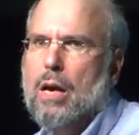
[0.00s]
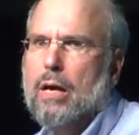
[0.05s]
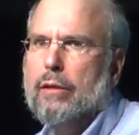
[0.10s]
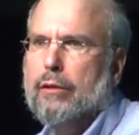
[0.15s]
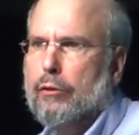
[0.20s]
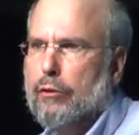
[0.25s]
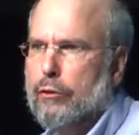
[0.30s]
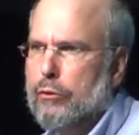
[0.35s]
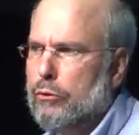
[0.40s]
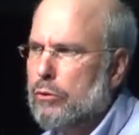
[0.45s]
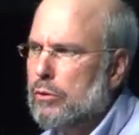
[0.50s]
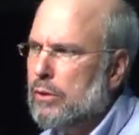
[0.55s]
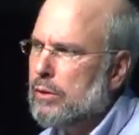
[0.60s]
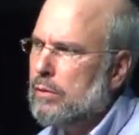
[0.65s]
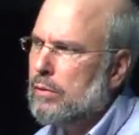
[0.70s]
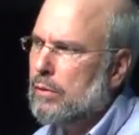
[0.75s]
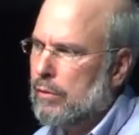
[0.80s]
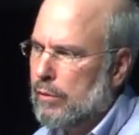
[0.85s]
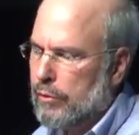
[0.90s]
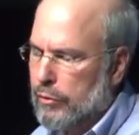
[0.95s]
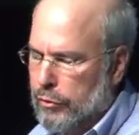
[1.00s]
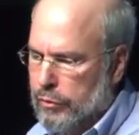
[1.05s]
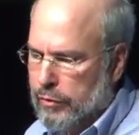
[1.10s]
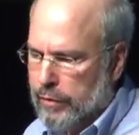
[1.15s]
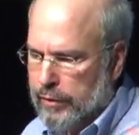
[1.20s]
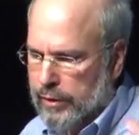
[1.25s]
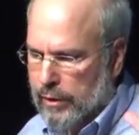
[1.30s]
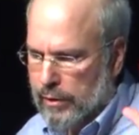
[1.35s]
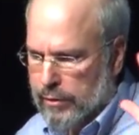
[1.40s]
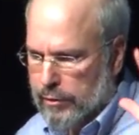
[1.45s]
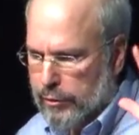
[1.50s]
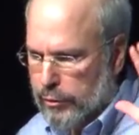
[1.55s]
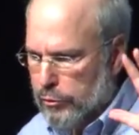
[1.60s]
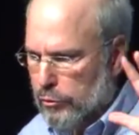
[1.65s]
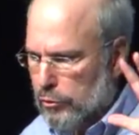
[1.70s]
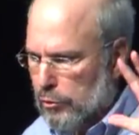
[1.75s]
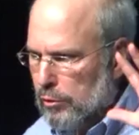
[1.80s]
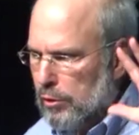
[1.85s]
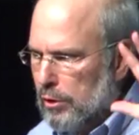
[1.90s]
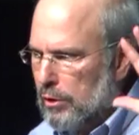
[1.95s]
The
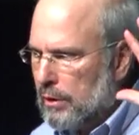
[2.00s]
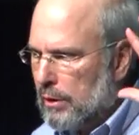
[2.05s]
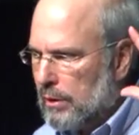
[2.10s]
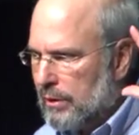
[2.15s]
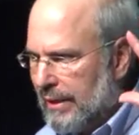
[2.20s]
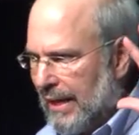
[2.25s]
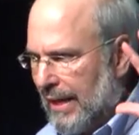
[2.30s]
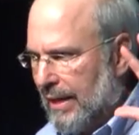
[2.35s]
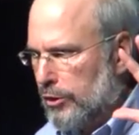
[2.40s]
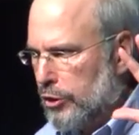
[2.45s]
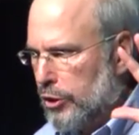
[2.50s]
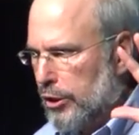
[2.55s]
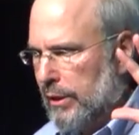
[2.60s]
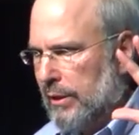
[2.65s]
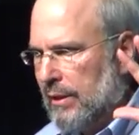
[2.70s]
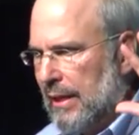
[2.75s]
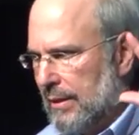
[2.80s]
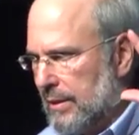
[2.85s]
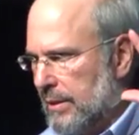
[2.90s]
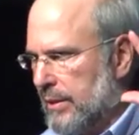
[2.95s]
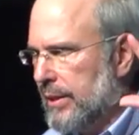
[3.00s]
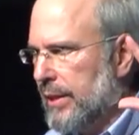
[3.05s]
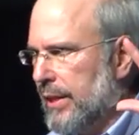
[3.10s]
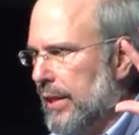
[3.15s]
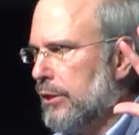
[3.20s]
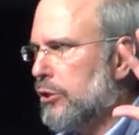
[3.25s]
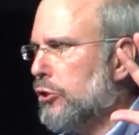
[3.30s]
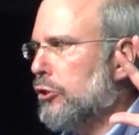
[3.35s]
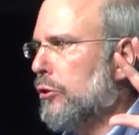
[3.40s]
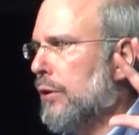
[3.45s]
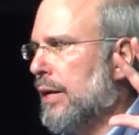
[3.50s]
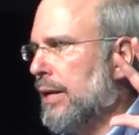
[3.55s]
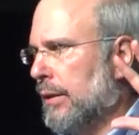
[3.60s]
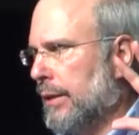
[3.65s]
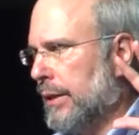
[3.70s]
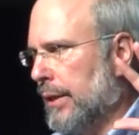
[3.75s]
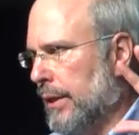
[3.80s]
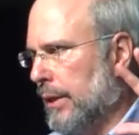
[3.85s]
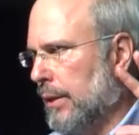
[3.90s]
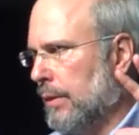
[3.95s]
Thule legend, that's
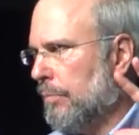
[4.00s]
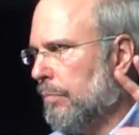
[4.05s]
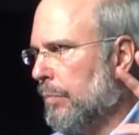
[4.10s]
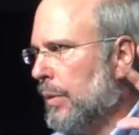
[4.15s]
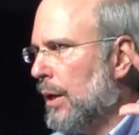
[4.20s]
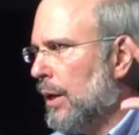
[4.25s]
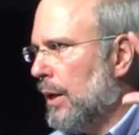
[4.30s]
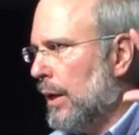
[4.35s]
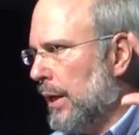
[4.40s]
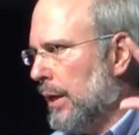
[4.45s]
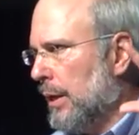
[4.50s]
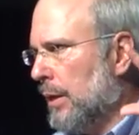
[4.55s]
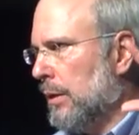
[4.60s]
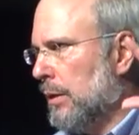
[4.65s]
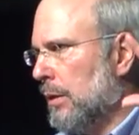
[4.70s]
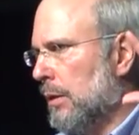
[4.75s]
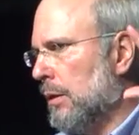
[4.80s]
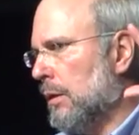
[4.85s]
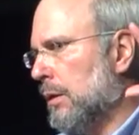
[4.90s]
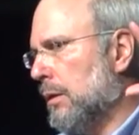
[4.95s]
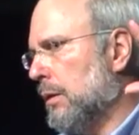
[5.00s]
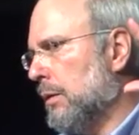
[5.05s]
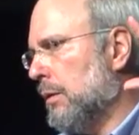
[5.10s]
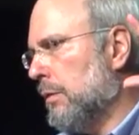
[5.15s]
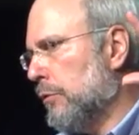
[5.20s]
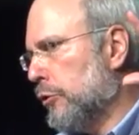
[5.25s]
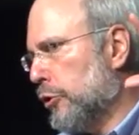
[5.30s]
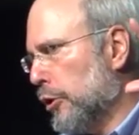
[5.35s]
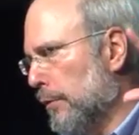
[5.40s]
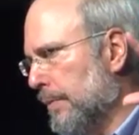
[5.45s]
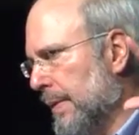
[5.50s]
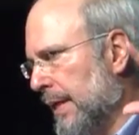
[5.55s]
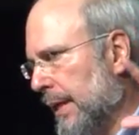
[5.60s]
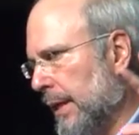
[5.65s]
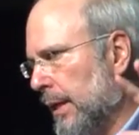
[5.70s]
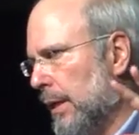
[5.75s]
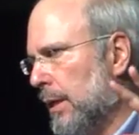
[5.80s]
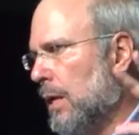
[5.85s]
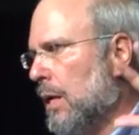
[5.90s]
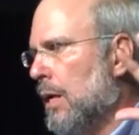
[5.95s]
Thule, in
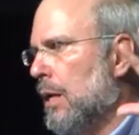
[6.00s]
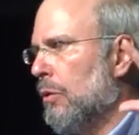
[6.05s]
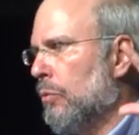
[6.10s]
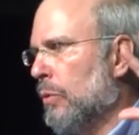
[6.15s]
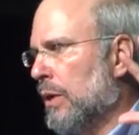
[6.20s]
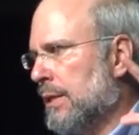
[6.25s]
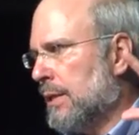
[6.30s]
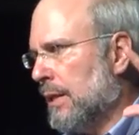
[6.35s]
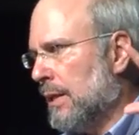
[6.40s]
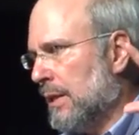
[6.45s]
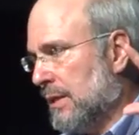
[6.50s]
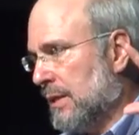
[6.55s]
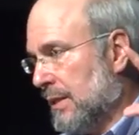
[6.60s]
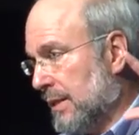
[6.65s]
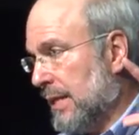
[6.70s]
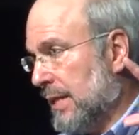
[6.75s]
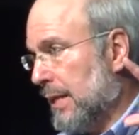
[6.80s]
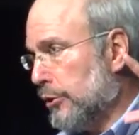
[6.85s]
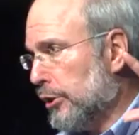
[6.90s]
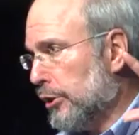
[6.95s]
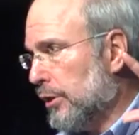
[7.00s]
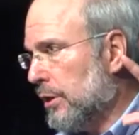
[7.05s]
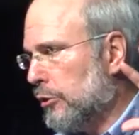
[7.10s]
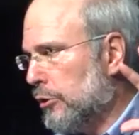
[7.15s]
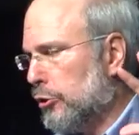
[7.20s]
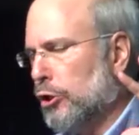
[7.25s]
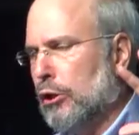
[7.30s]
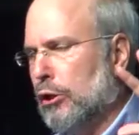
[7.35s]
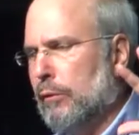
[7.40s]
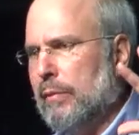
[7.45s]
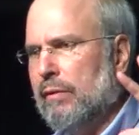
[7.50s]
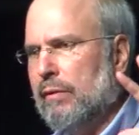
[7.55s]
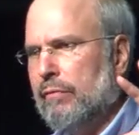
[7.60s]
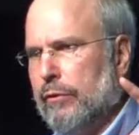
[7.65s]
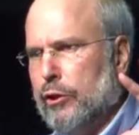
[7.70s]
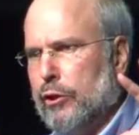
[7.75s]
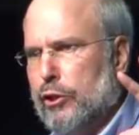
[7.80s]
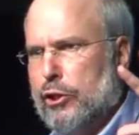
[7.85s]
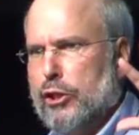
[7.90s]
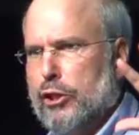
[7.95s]
Germany, it's essentially the German
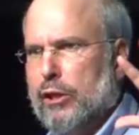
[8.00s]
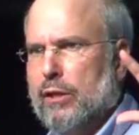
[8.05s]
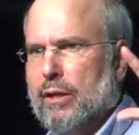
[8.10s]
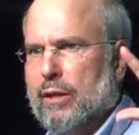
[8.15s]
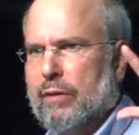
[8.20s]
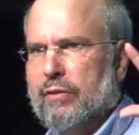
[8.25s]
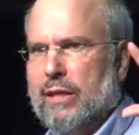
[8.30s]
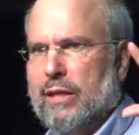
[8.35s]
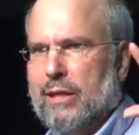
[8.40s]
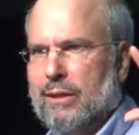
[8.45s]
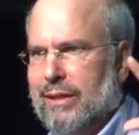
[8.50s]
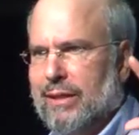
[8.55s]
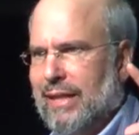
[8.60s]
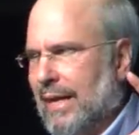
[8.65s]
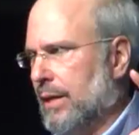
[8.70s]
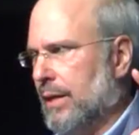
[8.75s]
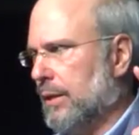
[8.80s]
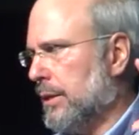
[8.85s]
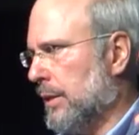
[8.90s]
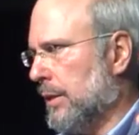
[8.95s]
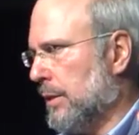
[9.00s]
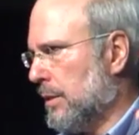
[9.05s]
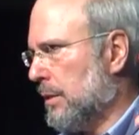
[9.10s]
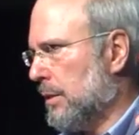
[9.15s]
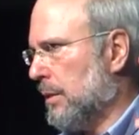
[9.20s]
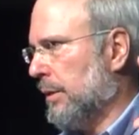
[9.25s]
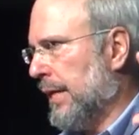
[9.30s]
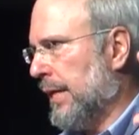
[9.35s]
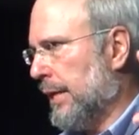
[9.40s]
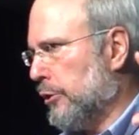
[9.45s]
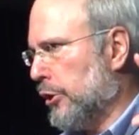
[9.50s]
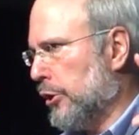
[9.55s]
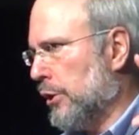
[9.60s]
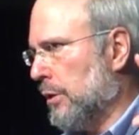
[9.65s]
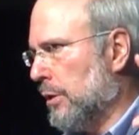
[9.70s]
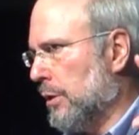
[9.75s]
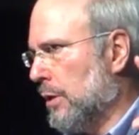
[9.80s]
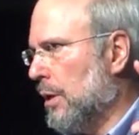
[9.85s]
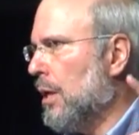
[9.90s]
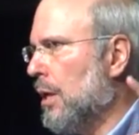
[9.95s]
version of the Atlantis
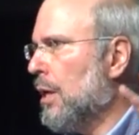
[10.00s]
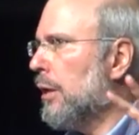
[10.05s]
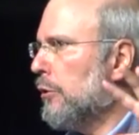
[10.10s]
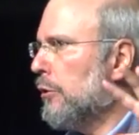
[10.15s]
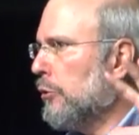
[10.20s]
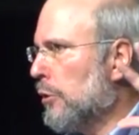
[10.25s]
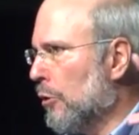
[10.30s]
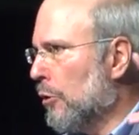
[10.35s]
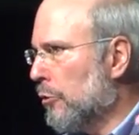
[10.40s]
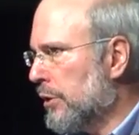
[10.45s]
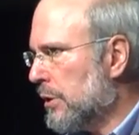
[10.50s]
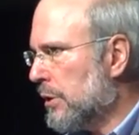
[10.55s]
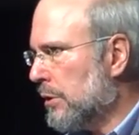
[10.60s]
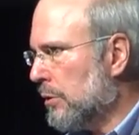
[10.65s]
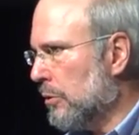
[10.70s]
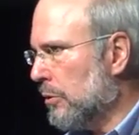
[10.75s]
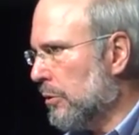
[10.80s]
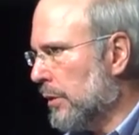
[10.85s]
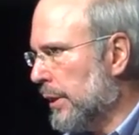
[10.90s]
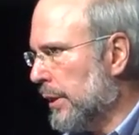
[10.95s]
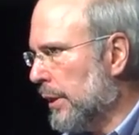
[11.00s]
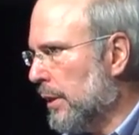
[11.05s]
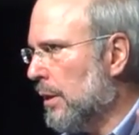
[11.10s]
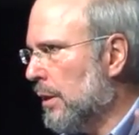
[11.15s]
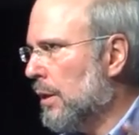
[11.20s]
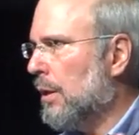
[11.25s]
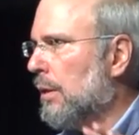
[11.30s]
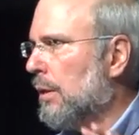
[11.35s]
legend. You know the story.